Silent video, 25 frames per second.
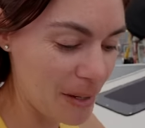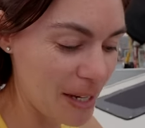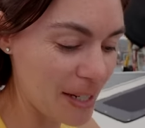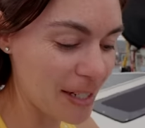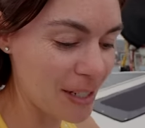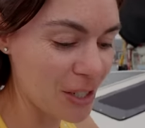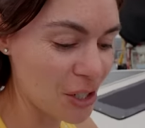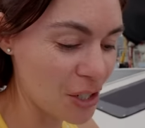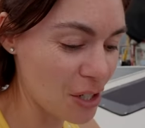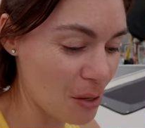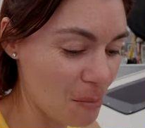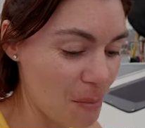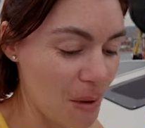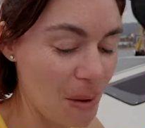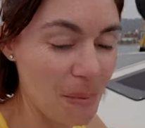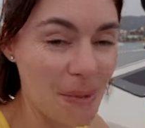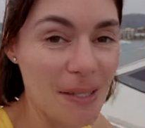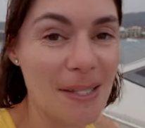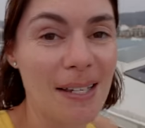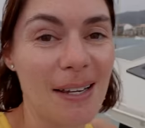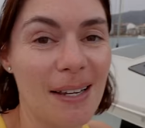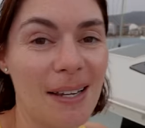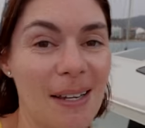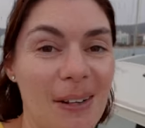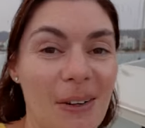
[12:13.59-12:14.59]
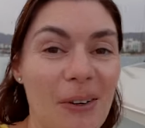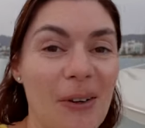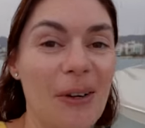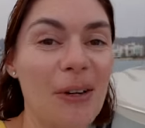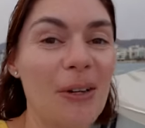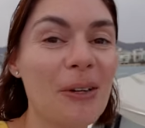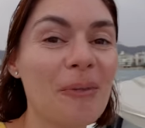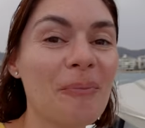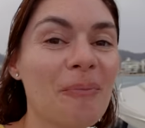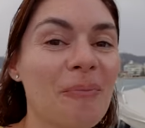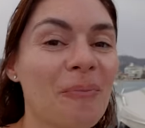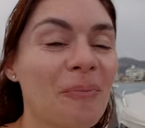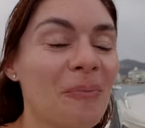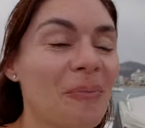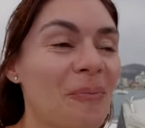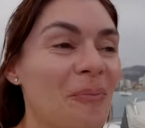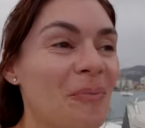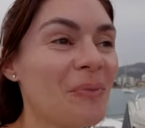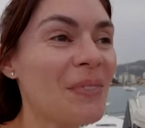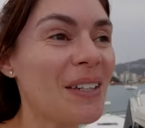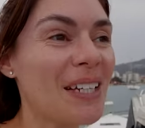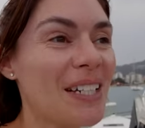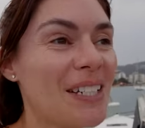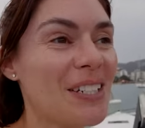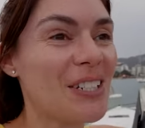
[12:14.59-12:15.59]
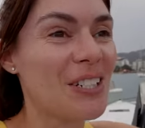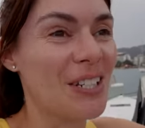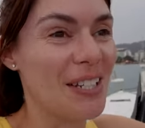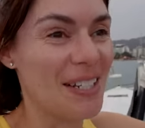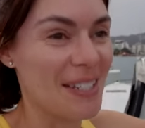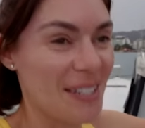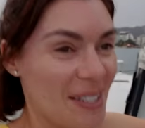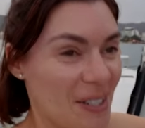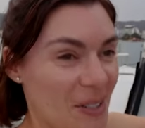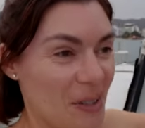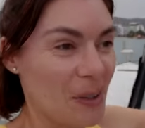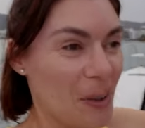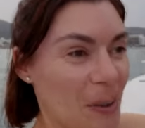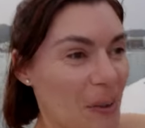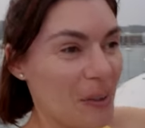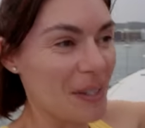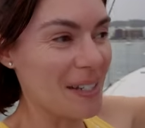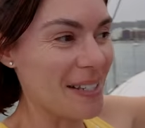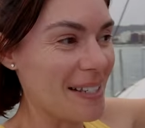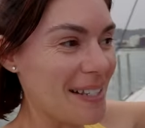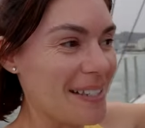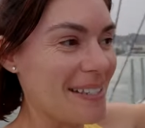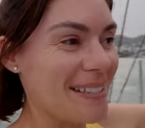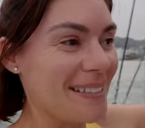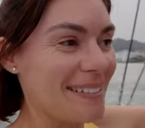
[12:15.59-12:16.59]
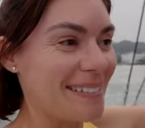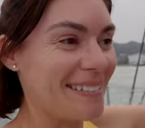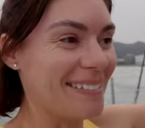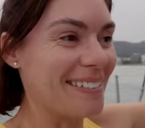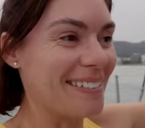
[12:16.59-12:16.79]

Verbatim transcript: I didn't jump up and say hello. Just caught us